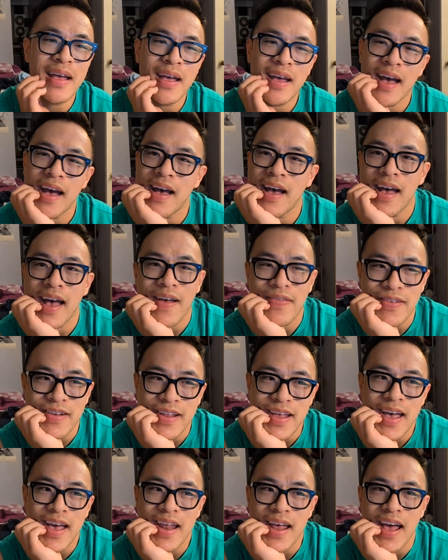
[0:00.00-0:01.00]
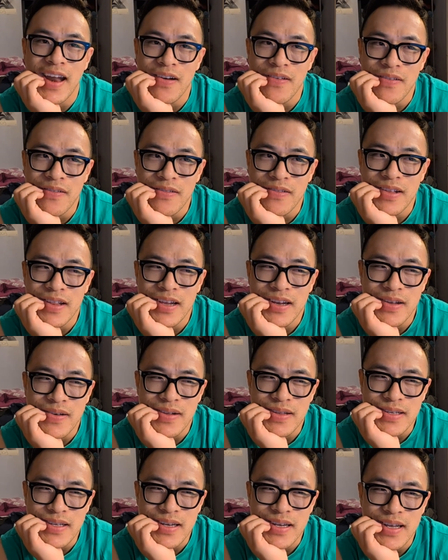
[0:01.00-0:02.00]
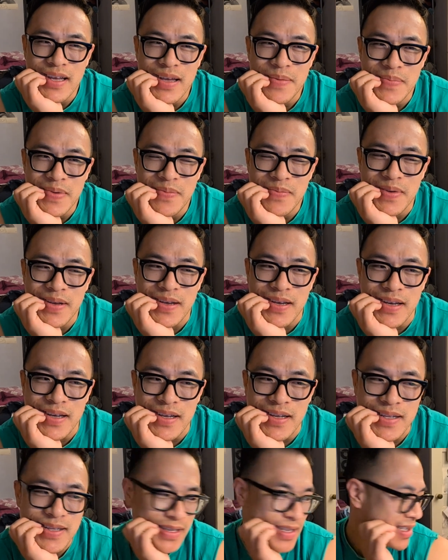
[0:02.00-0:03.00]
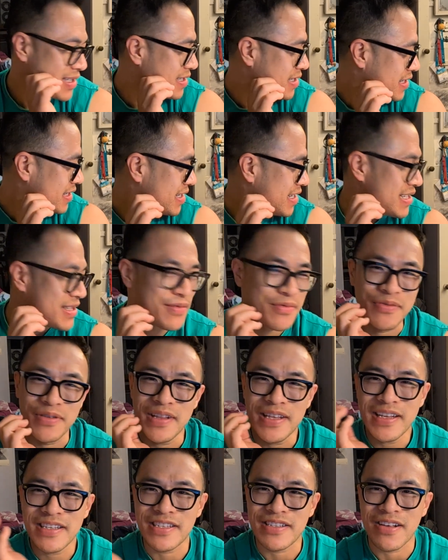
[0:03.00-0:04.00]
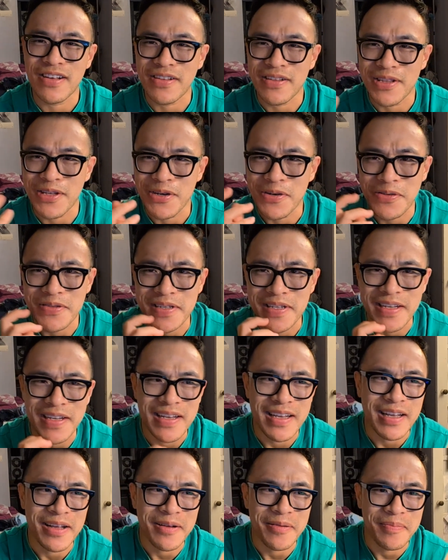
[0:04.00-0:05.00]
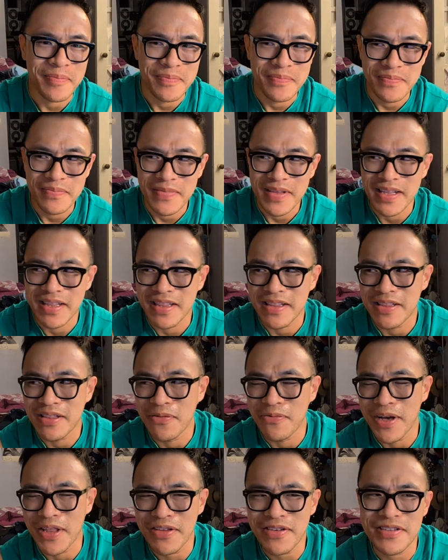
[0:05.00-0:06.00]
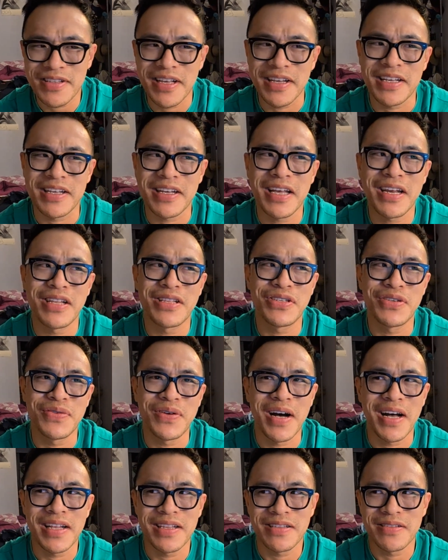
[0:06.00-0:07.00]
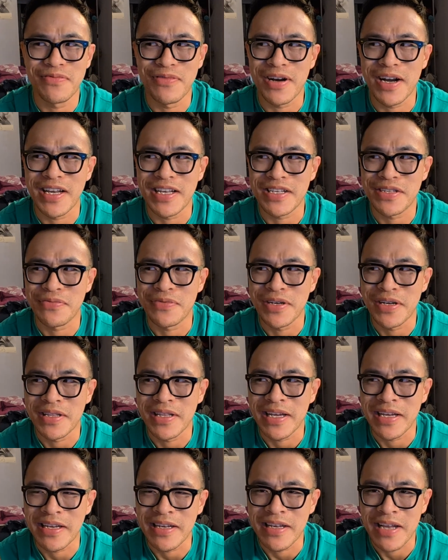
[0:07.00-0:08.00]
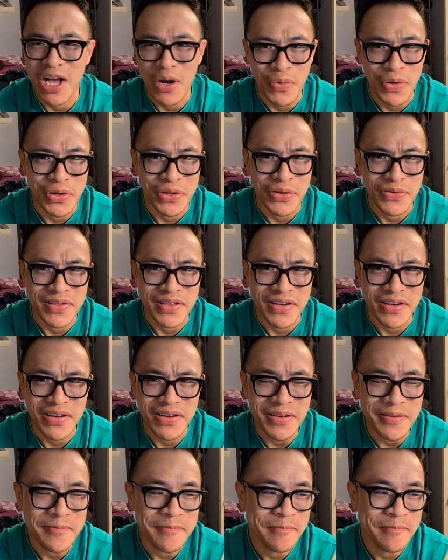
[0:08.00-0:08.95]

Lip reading: After that, I don't really know what's gonna happen, because it's really just all clothes, and the weather's like kind of too hot where I just want to like not wear clothes at all.